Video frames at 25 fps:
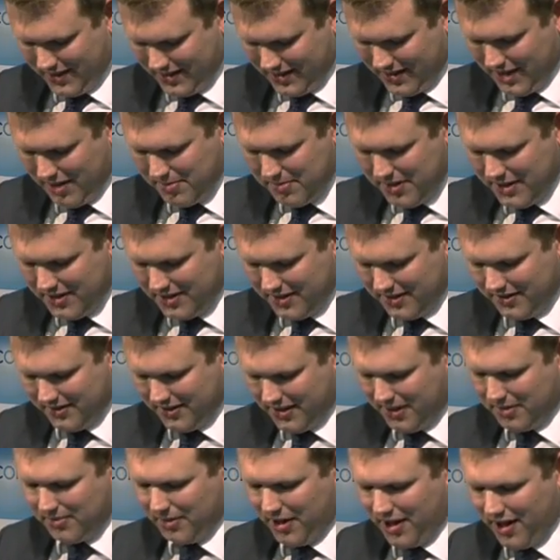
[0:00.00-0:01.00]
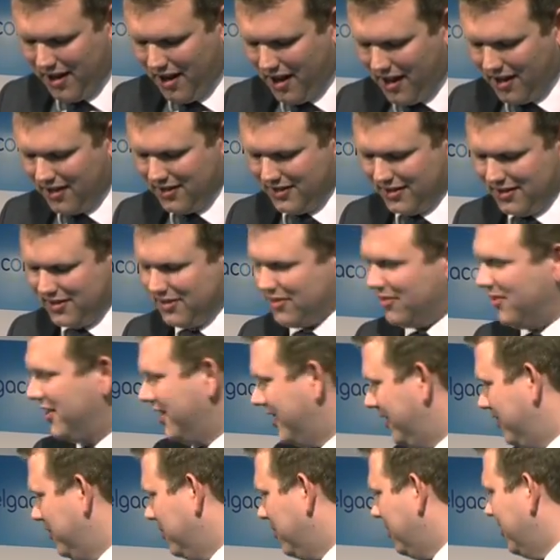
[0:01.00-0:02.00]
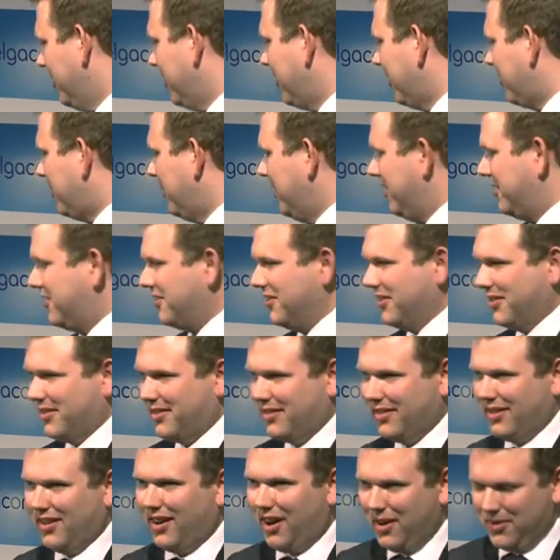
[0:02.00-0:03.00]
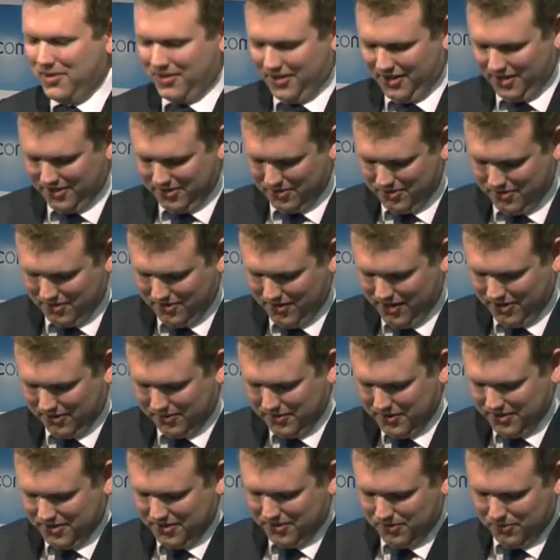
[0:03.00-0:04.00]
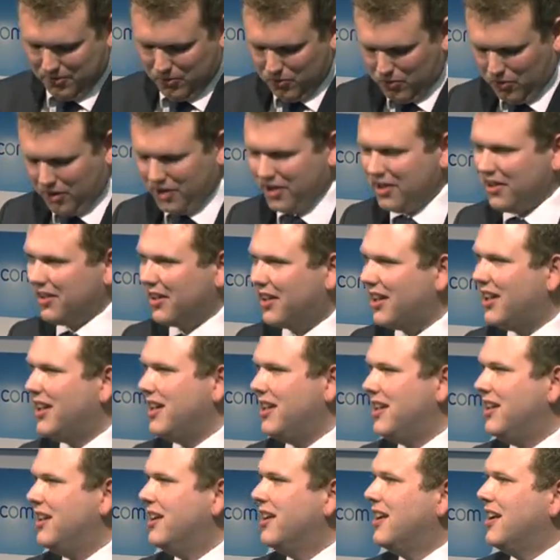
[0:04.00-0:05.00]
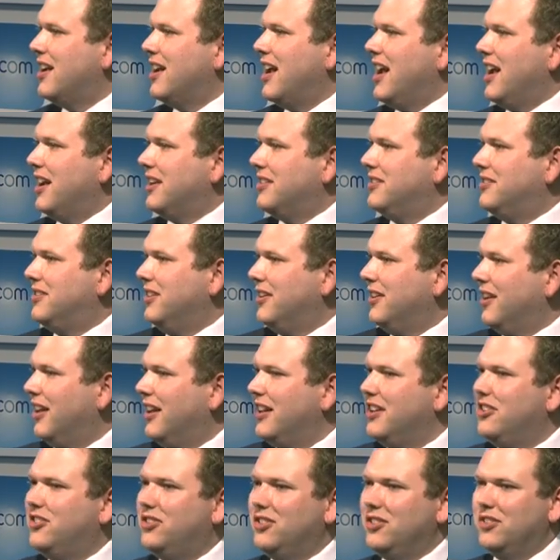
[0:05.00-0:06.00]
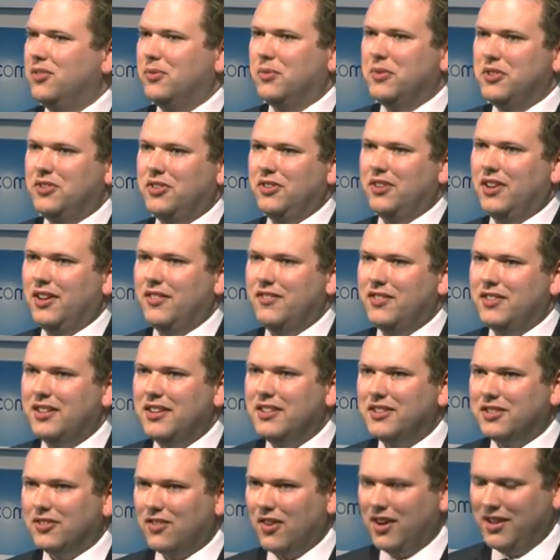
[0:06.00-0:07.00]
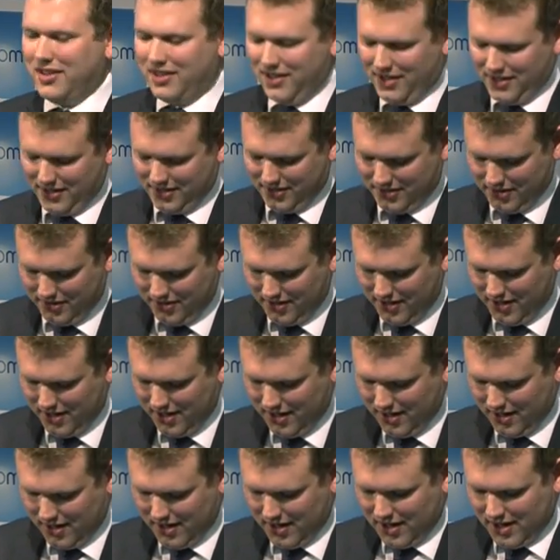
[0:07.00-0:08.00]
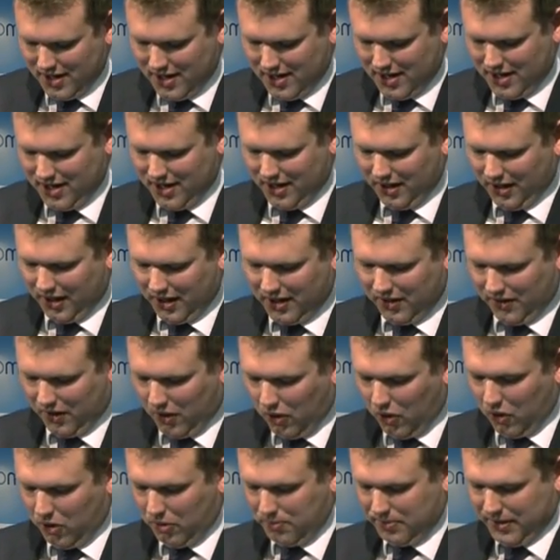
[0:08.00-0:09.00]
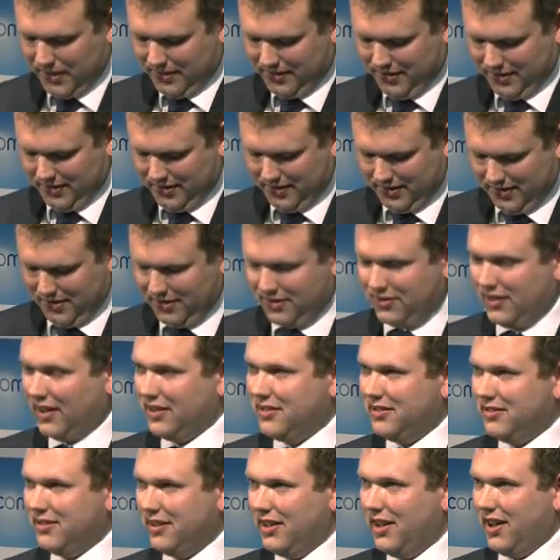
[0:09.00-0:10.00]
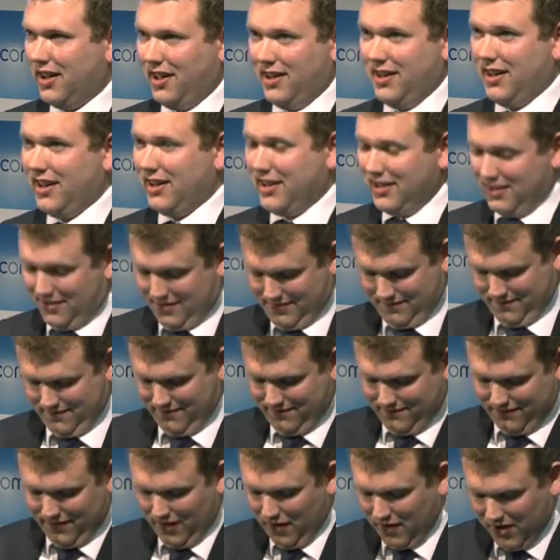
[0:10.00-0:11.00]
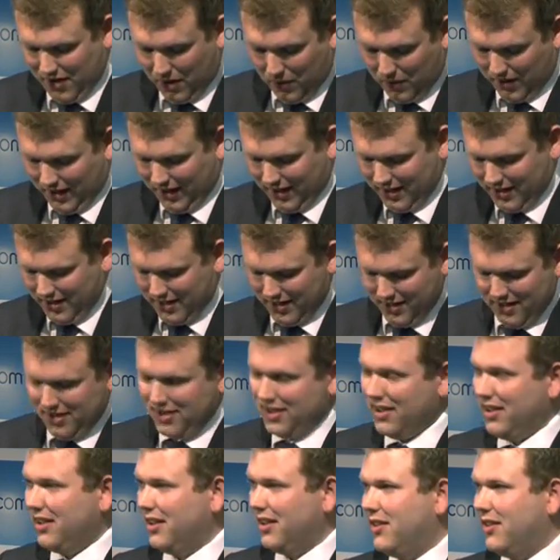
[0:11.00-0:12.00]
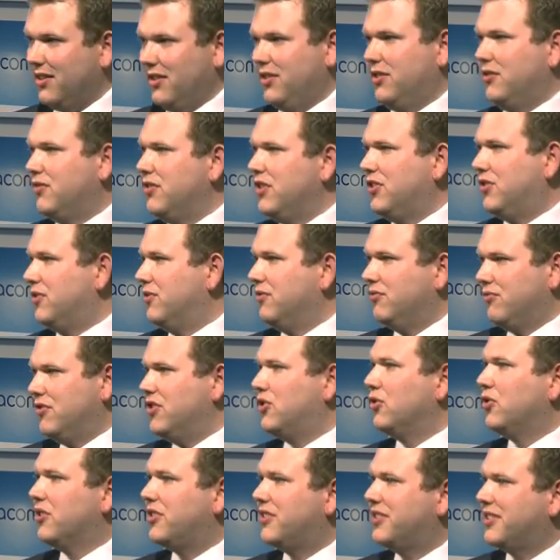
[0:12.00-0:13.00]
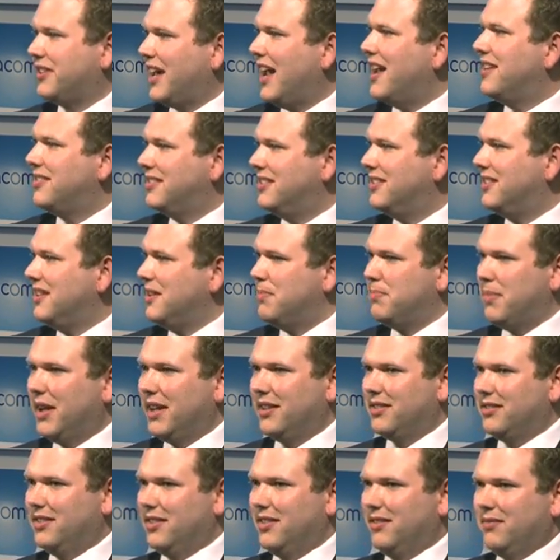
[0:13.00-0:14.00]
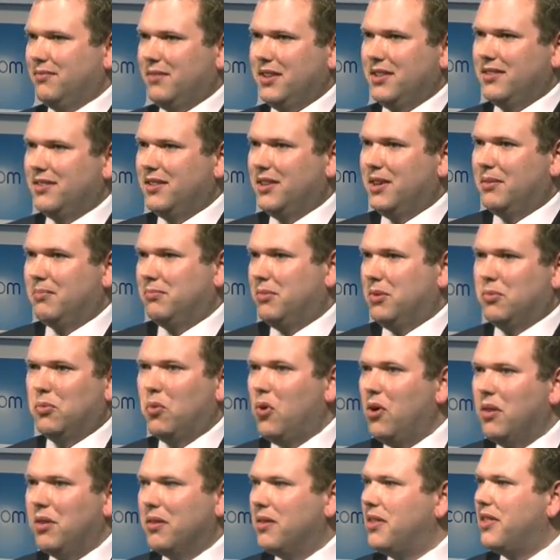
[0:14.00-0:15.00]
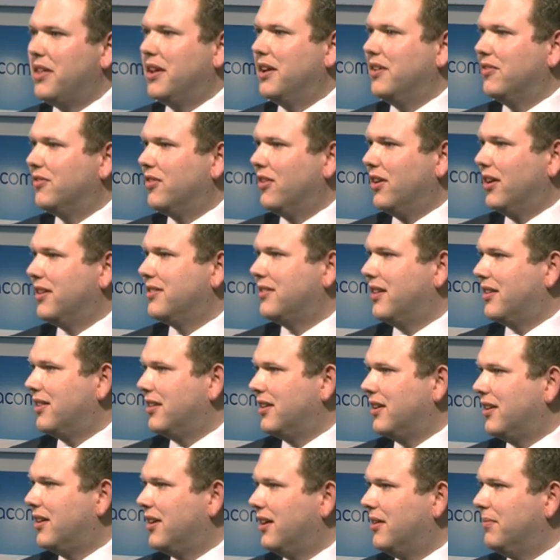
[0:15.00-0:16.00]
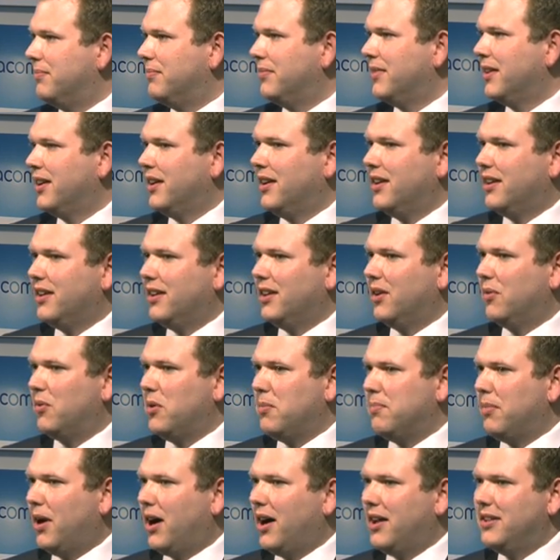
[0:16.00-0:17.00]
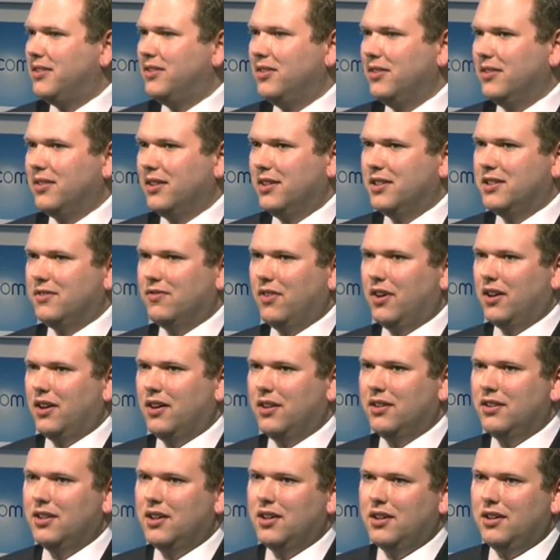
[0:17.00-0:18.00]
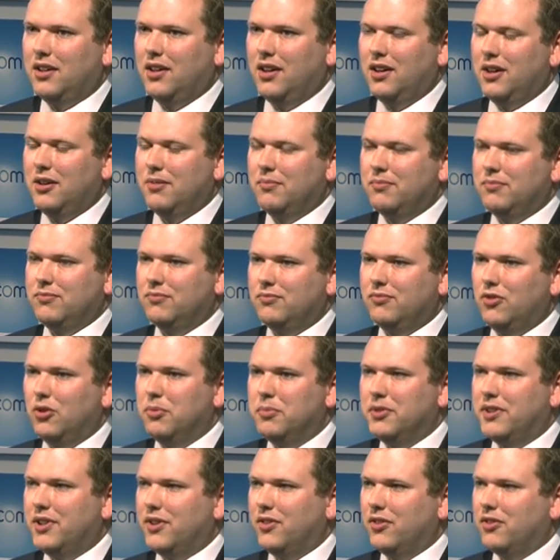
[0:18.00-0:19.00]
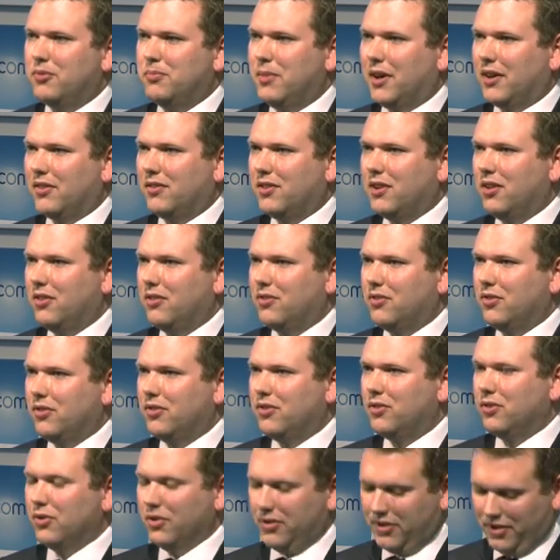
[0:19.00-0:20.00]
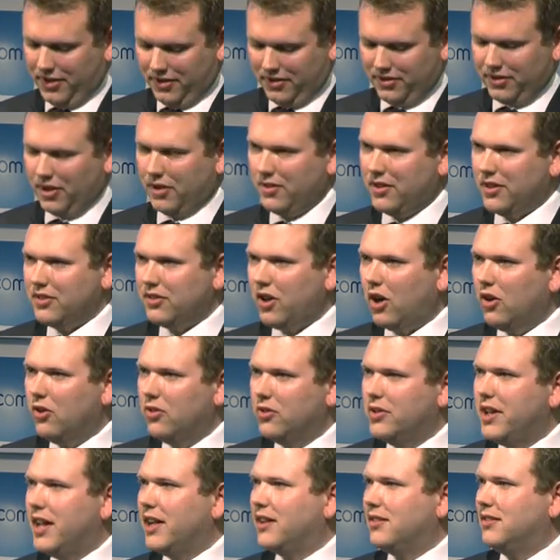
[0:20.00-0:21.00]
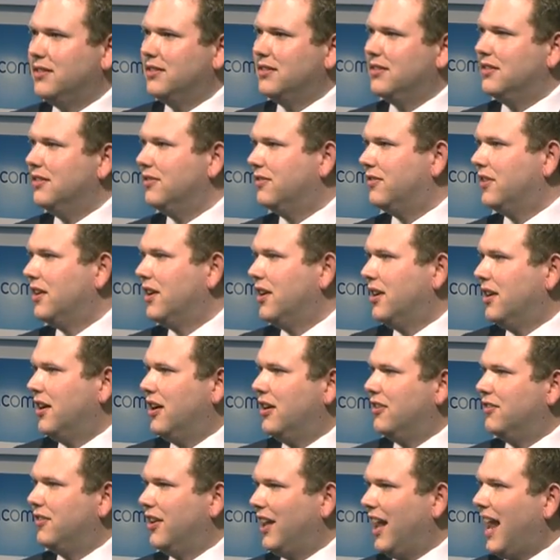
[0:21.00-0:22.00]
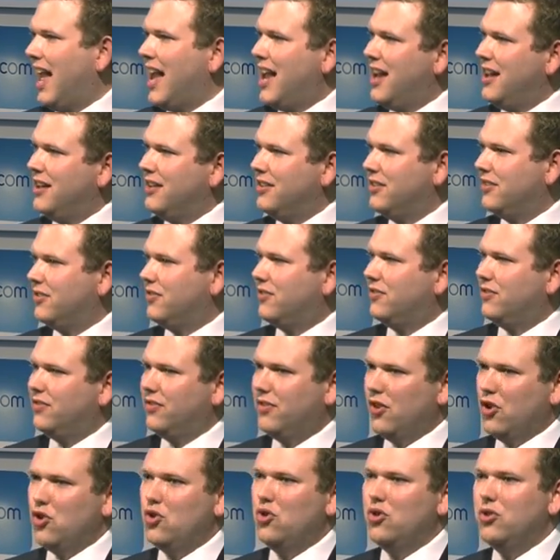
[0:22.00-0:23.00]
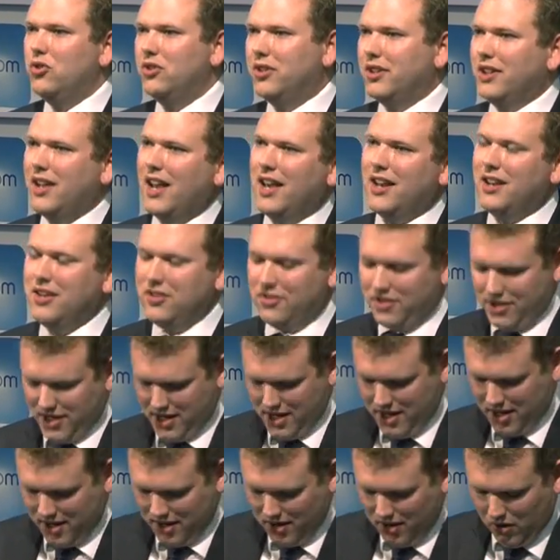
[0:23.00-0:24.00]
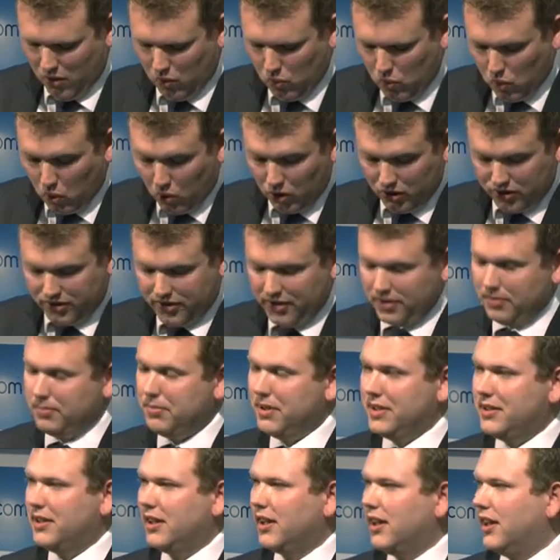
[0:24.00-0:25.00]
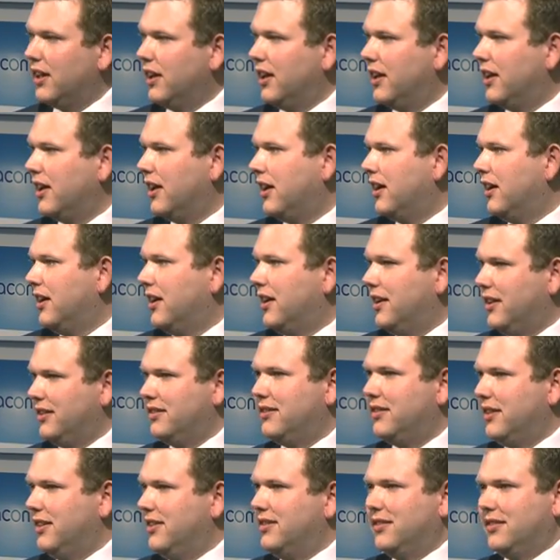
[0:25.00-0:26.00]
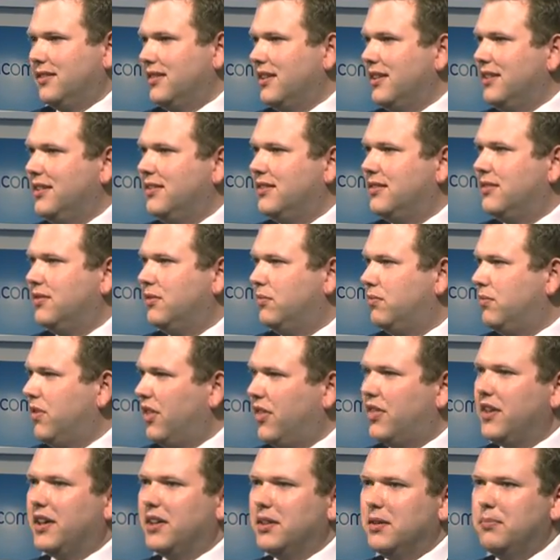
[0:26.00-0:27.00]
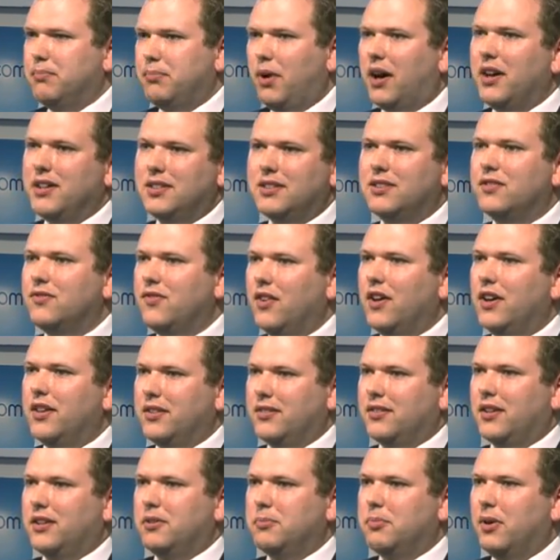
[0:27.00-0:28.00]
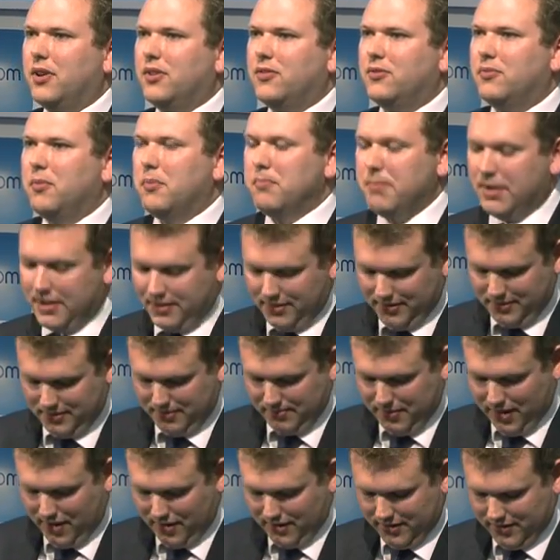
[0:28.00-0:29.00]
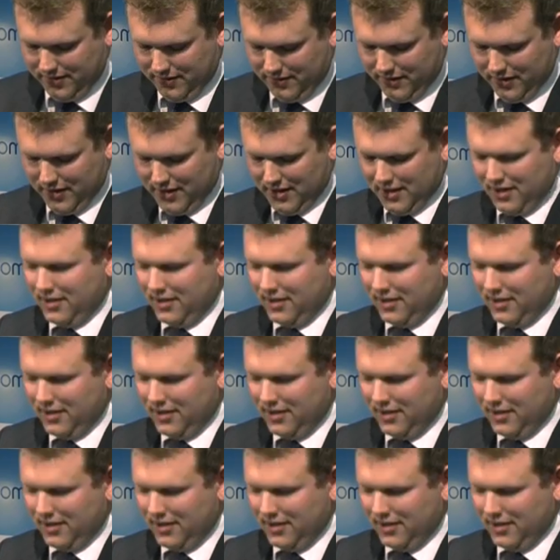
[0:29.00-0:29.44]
let me just start by answering one of the questions I was asked to address, which is what are the key external issues which Unilever has integrated into the kind of core business strategy? And that is very quickly, the resource scarcity picture is the number one thing for us. I think you know, we buy two-thirds of our raw materials from agricultural sources. So this whole nexus of land, food, energy, water particularly, is the thing that bites first, I suppose, from a business imperative.